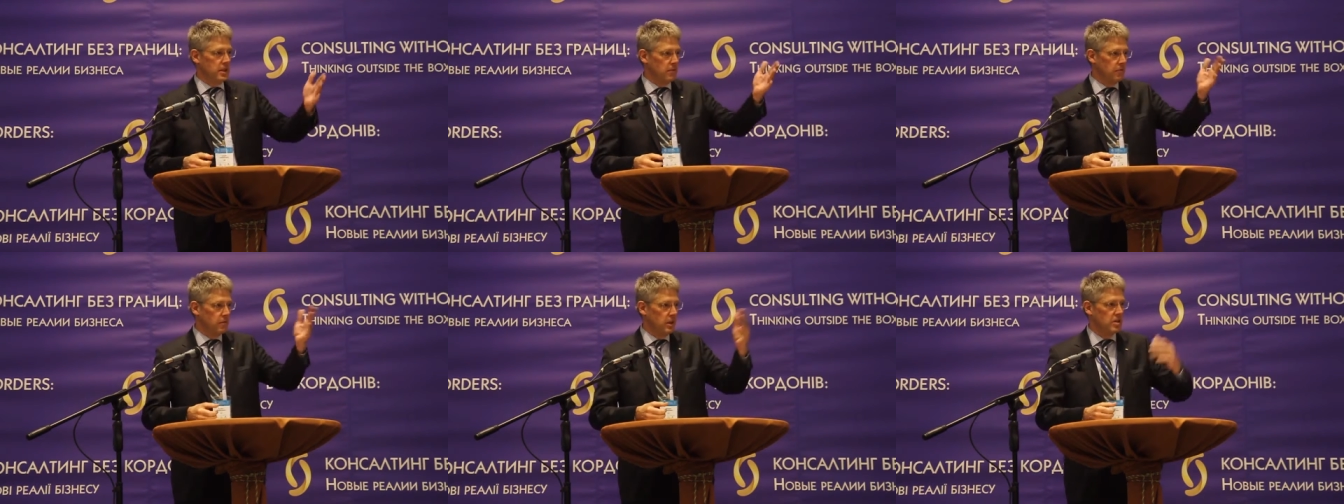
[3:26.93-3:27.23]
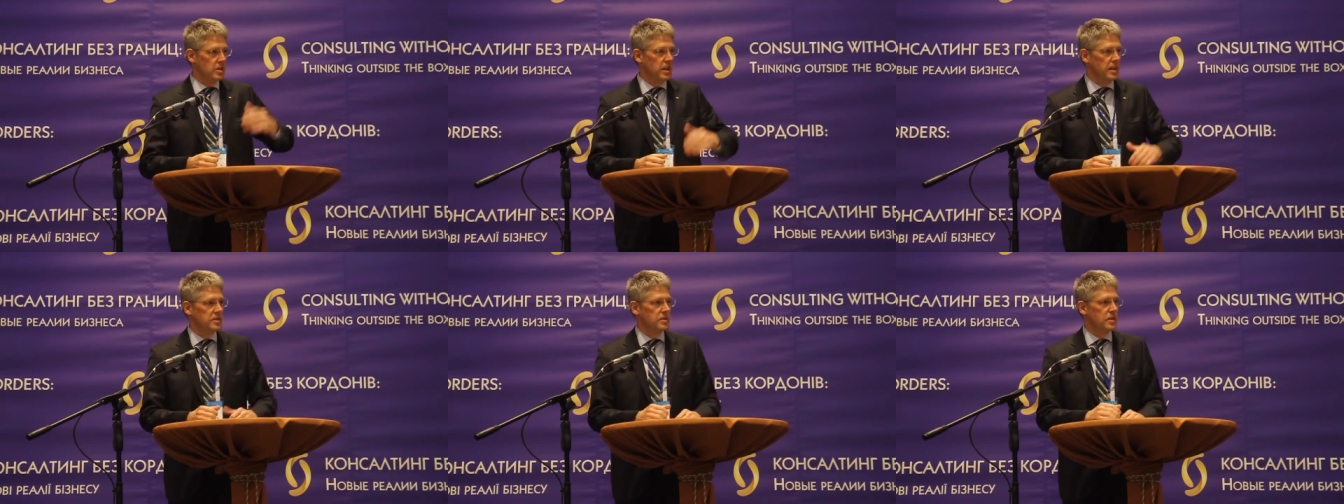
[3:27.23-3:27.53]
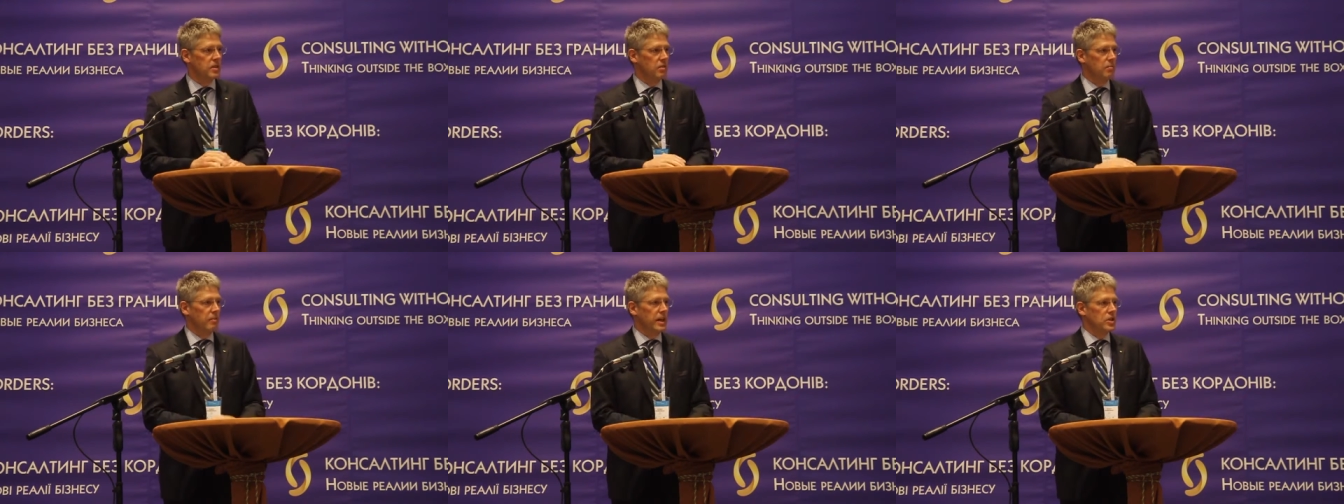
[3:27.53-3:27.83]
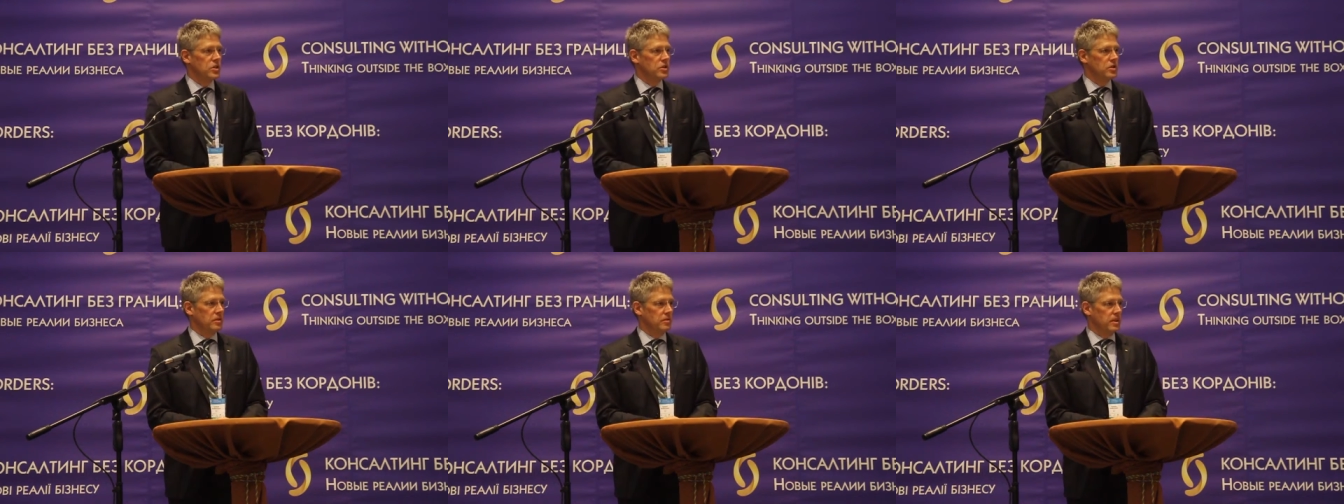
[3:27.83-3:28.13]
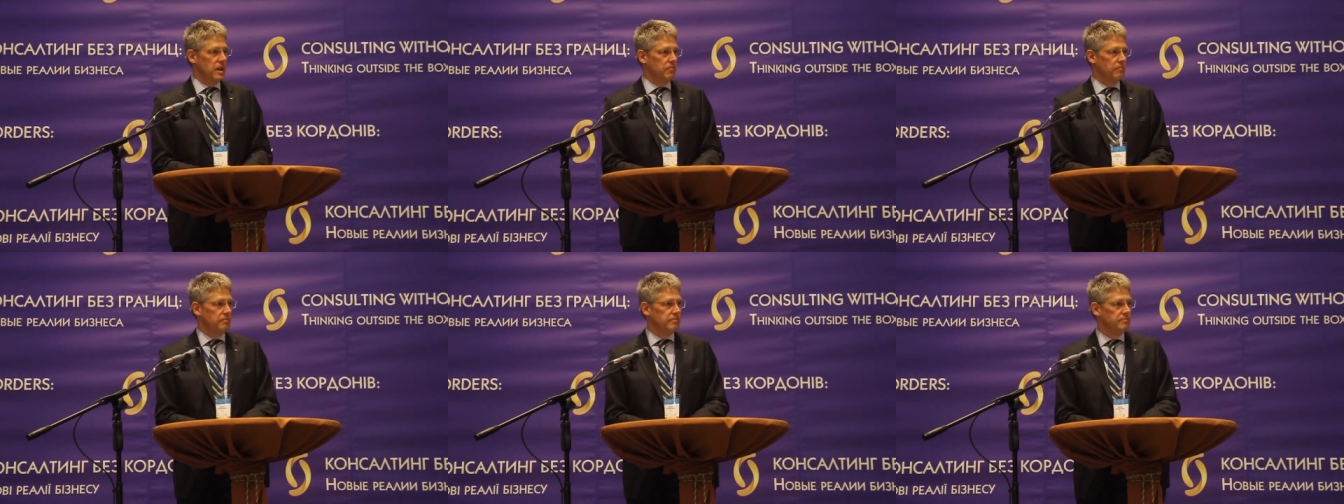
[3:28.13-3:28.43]
and Francesco mentioned
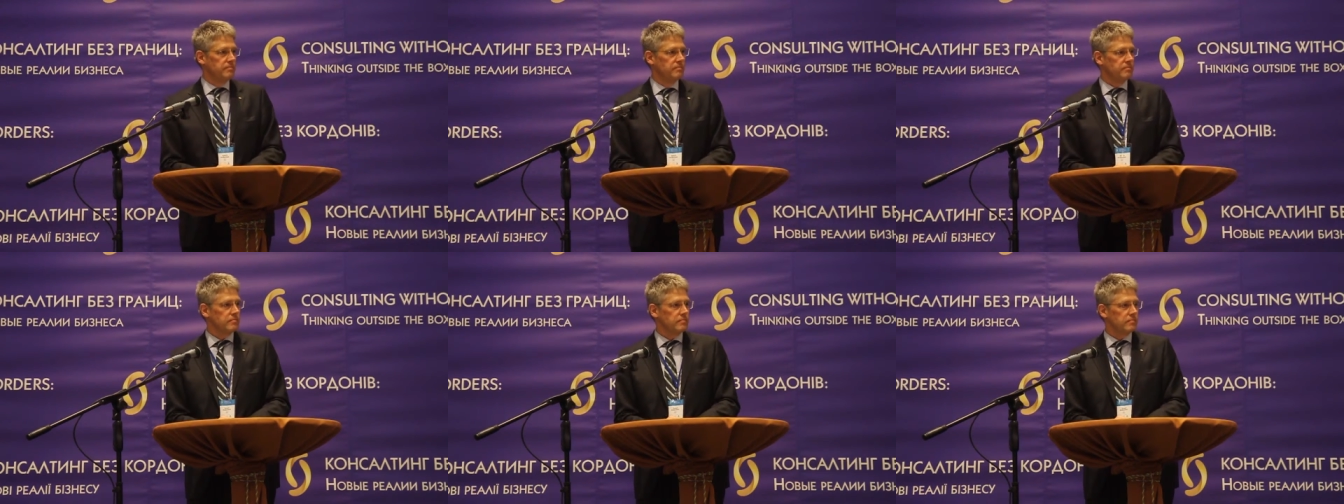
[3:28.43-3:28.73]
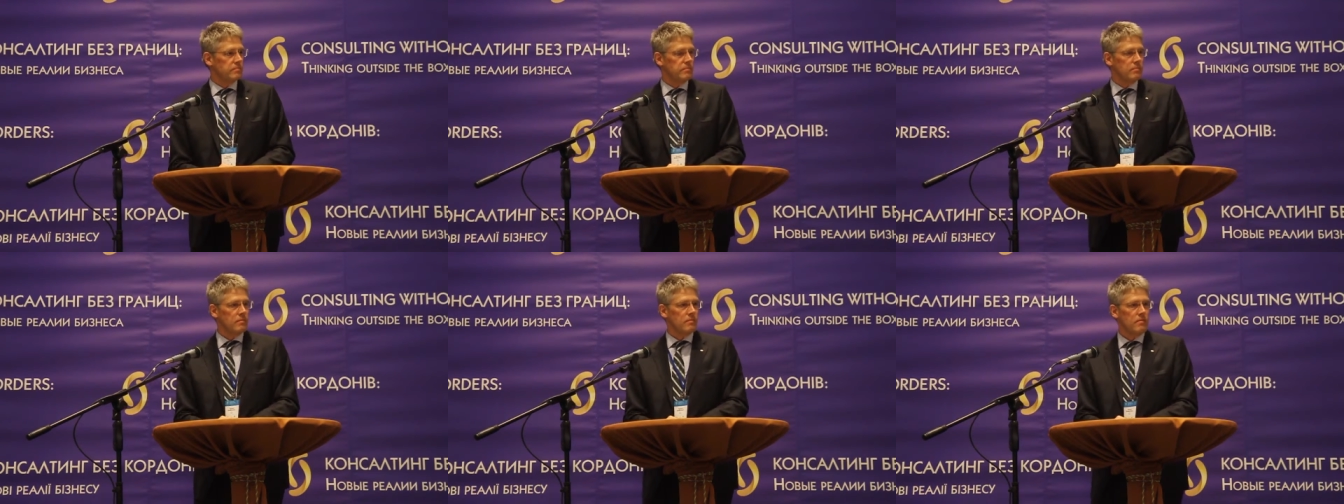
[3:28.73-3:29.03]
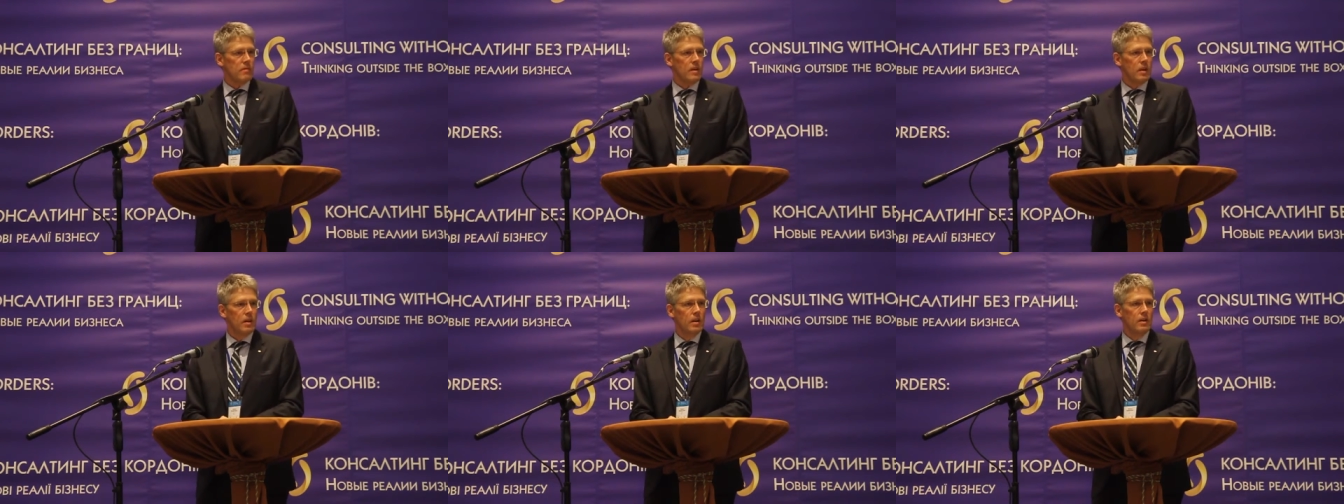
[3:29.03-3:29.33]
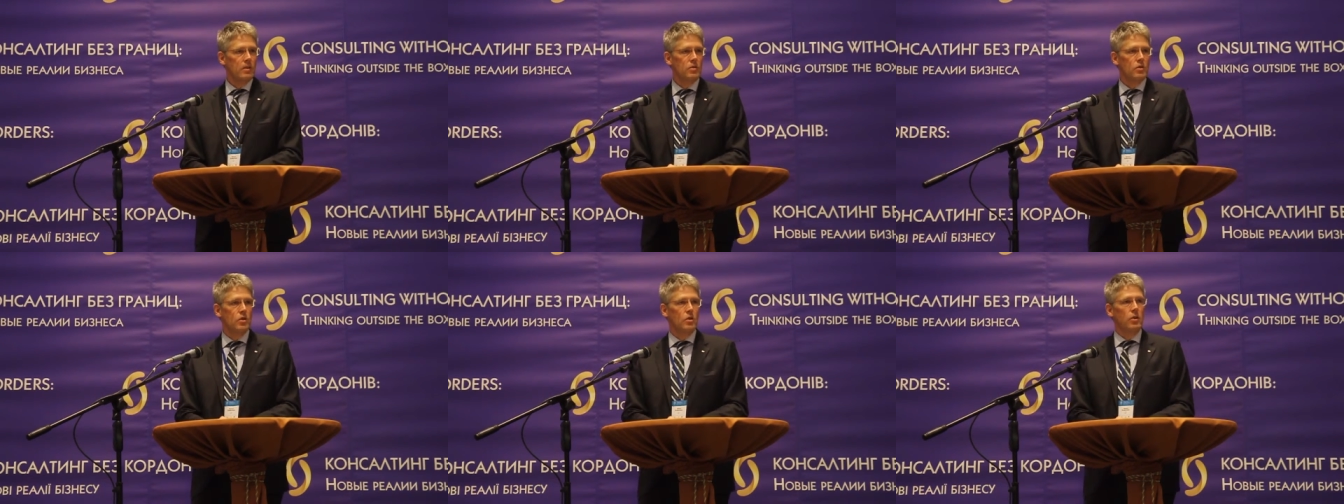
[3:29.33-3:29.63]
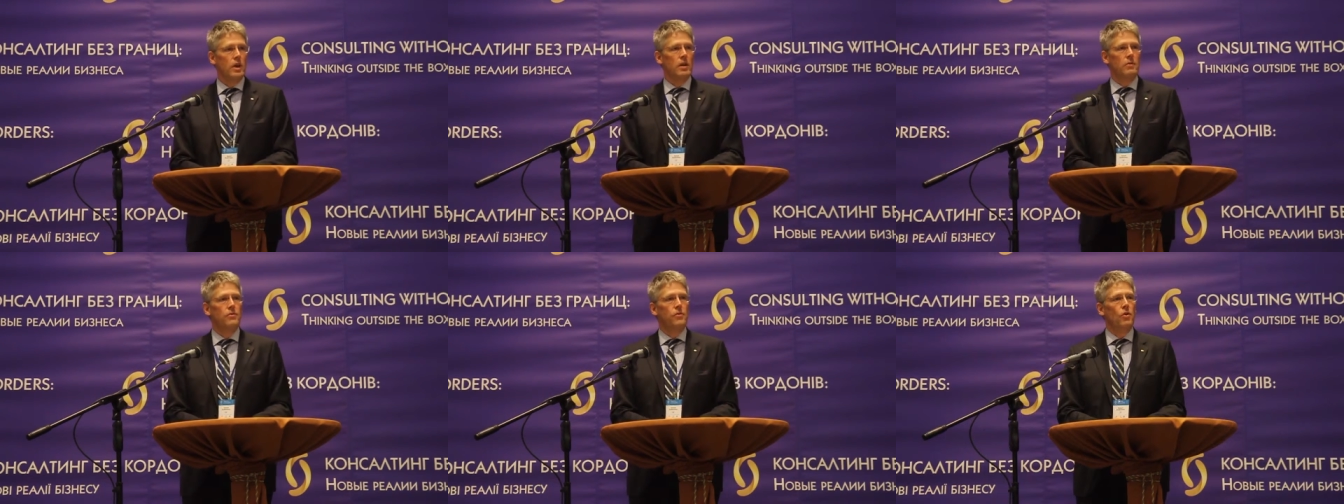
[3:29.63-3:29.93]
them,
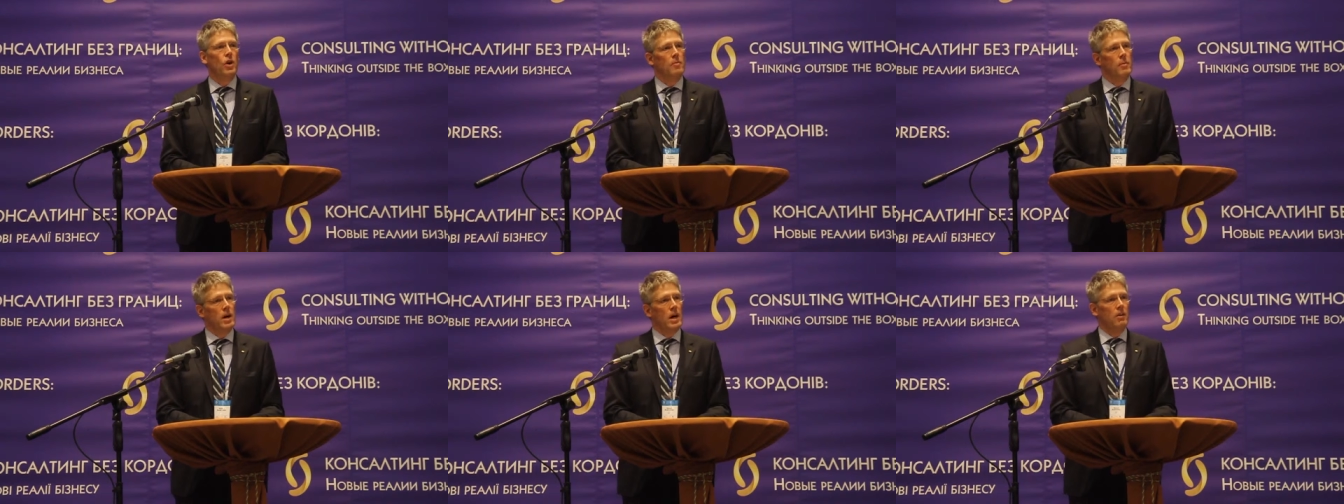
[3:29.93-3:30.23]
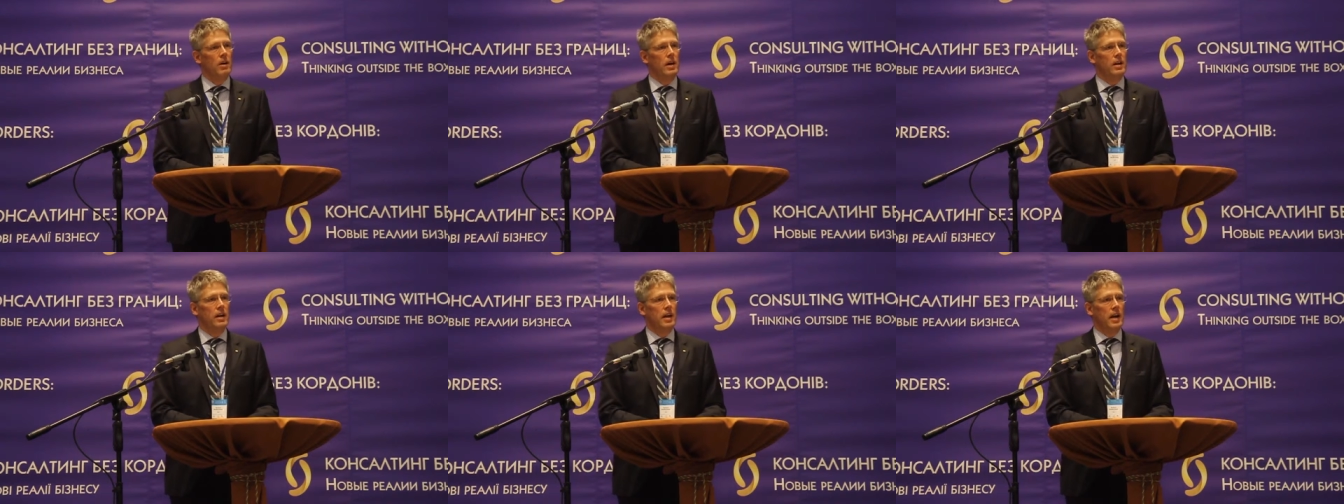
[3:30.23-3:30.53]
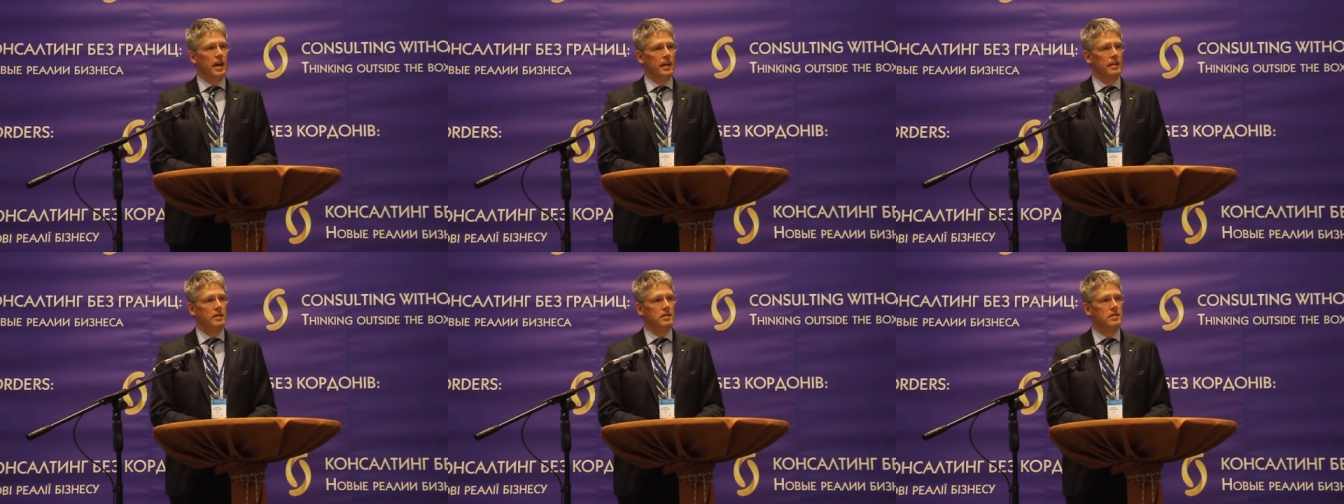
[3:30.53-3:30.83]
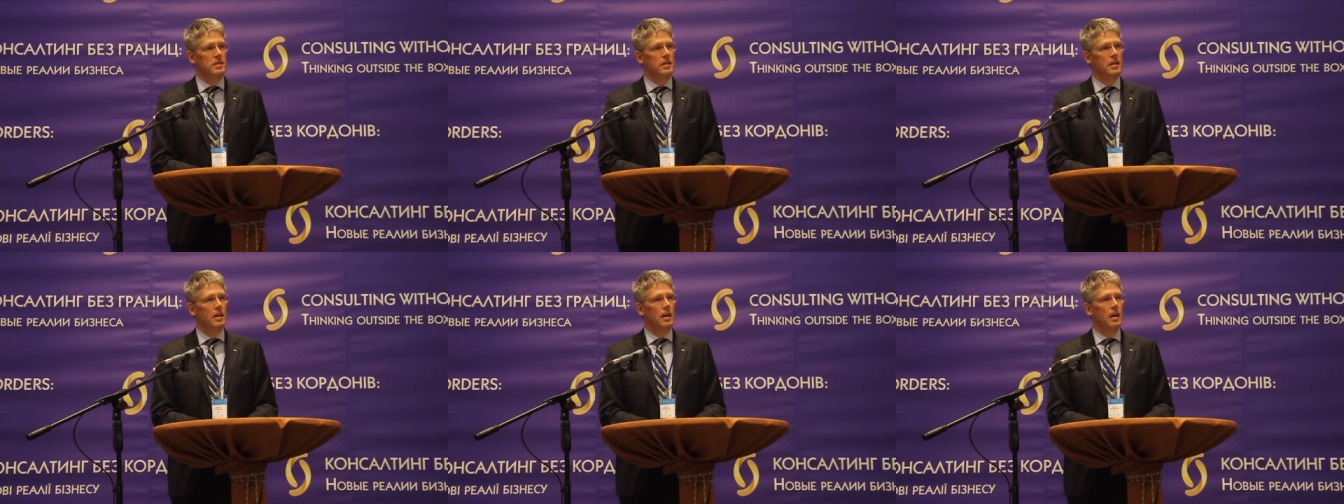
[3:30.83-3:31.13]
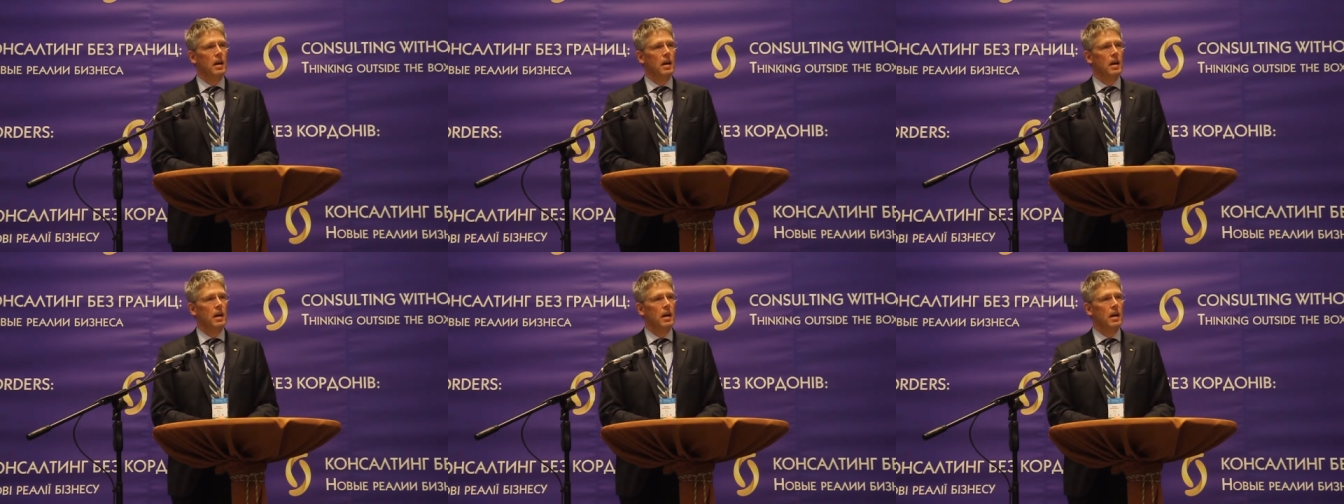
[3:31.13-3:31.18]
to inform our clients.